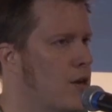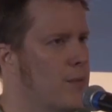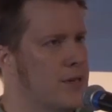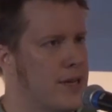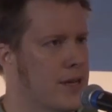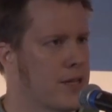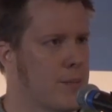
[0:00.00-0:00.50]
can
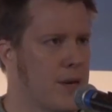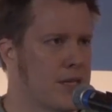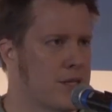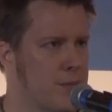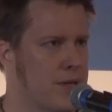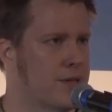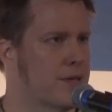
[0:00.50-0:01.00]
we take the
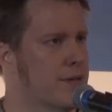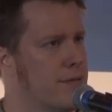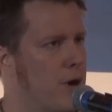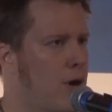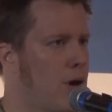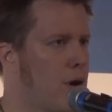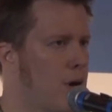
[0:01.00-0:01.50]
best bits of
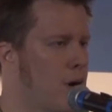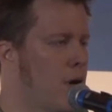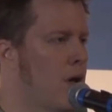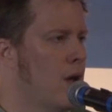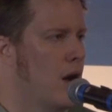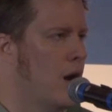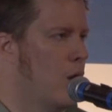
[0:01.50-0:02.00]
R
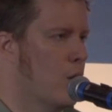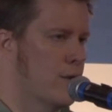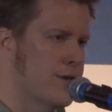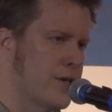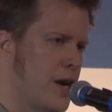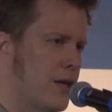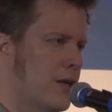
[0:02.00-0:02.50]
or
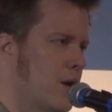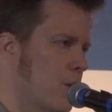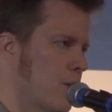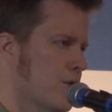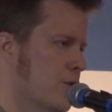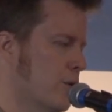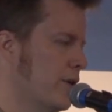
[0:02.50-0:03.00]
Scala
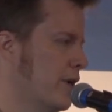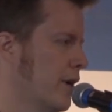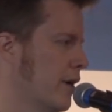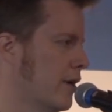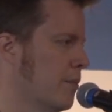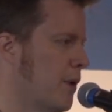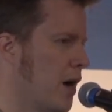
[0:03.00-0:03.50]
or Julia
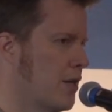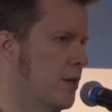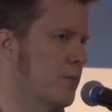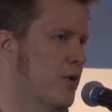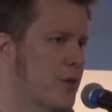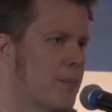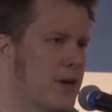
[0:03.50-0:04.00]
and combine
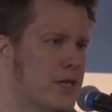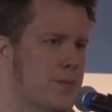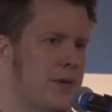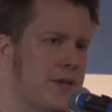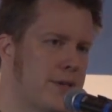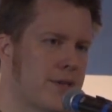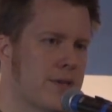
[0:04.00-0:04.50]
them with the best
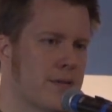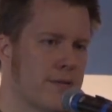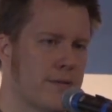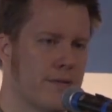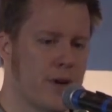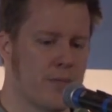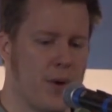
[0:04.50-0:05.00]
pieces
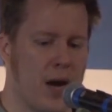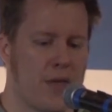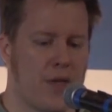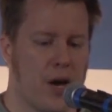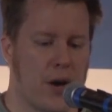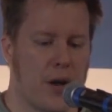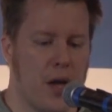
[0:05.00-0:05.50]
of
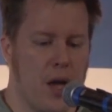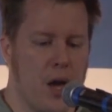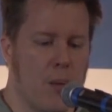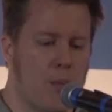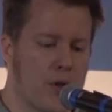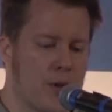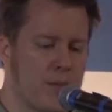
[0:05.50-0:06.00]
Python,
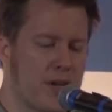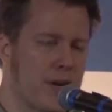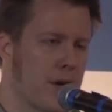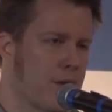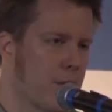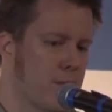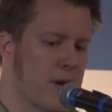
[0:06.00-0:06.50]
put them
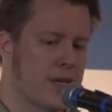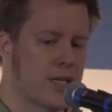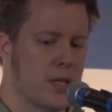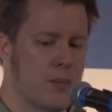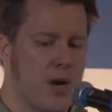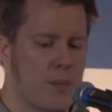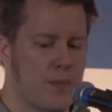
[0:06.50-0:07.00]
together, mix
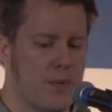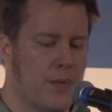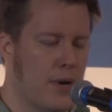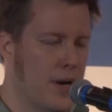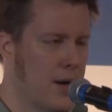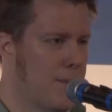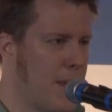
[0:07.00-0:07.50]
them up,
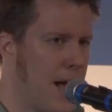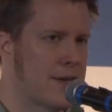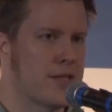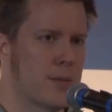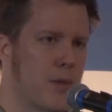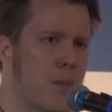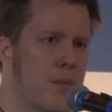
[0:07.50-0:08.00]

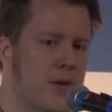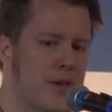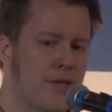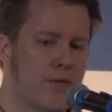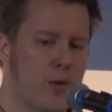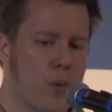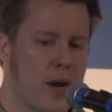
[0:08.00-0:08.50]
mash them up in
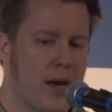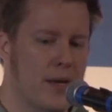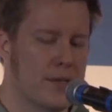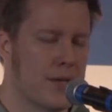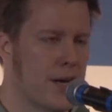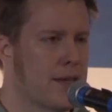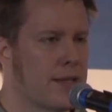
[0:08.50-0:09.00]
different
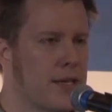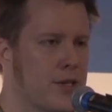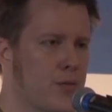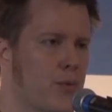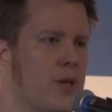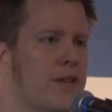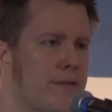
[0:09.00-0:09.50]
ways. I think
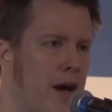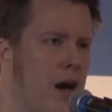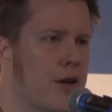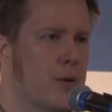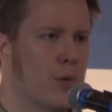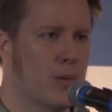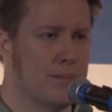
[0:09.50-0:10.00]
that's really
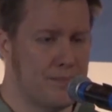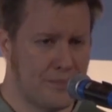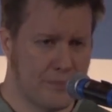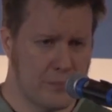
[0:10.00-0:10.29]
valuable